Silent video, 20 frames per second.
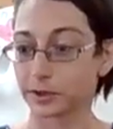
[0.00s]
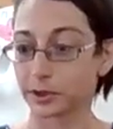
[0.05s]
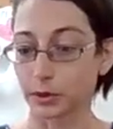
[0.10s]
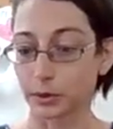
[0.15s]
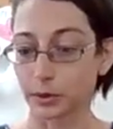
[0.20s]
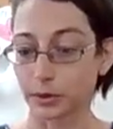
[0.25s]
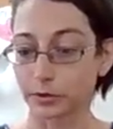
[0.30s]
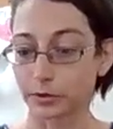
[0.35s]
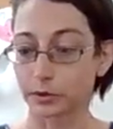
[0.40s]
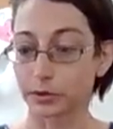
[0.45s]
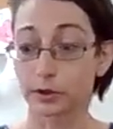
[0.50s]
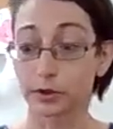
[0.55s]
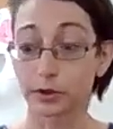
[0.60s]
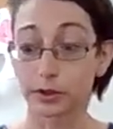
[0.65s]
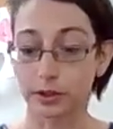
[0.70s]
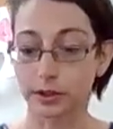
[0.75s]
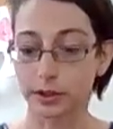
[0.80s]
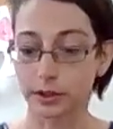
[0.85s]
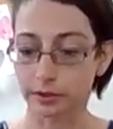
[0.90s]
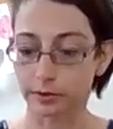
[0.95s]
So So if you're
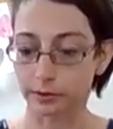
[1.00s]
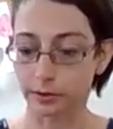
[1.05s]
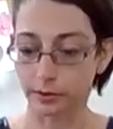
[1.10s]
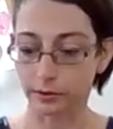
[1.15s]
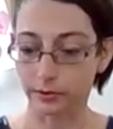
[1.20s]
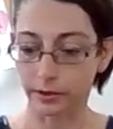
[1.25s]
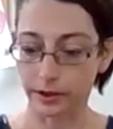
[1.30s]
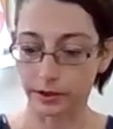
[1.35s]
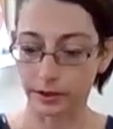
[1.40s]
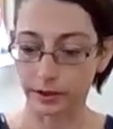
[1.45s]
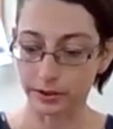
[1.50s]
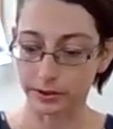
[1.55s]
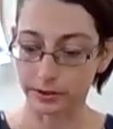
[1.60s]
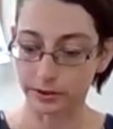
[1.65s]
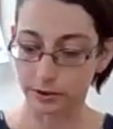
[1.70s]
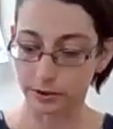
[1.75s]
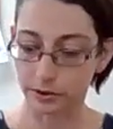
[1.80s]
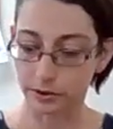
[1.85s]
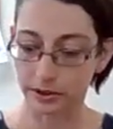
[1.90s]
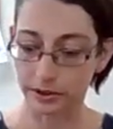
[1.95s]
looking for
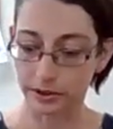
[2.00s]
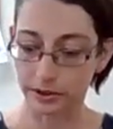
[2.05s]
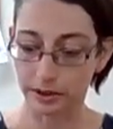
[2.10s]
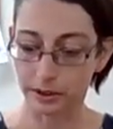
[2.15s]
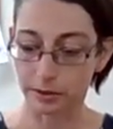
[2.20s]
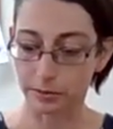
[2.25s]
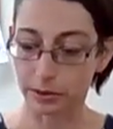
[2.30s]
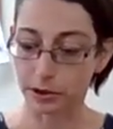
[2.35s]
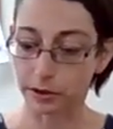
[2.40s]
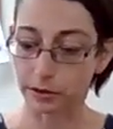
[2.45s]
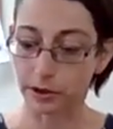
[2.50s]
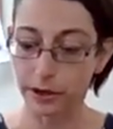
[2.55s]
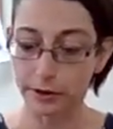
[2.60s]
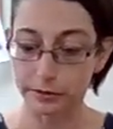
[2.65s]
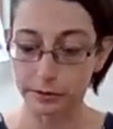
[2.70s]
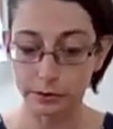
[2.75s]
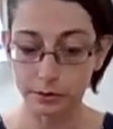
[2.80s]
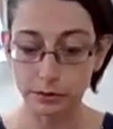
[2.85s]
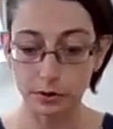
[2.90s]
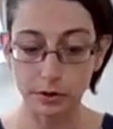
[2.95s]
feathers, you can get them at a
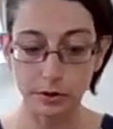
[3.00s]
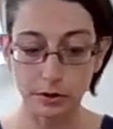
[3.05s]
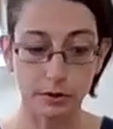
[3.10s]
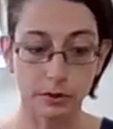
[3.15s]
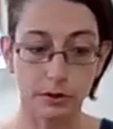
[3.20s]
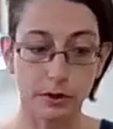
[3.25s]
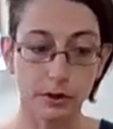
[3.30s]
craft store,